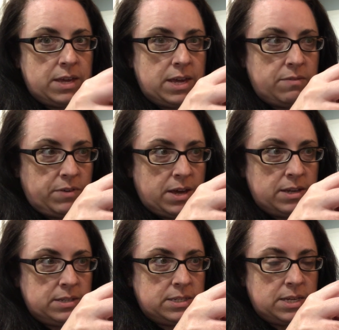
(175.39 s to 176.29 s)
E
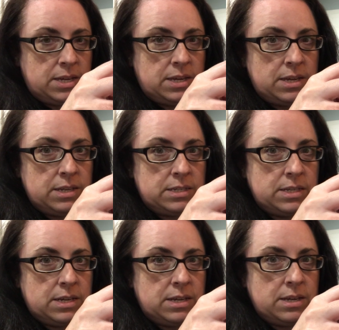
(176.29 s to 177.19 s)
flat, D,
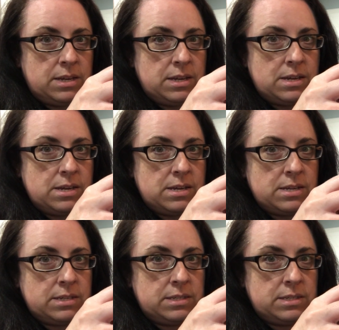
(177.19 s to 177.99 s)
D,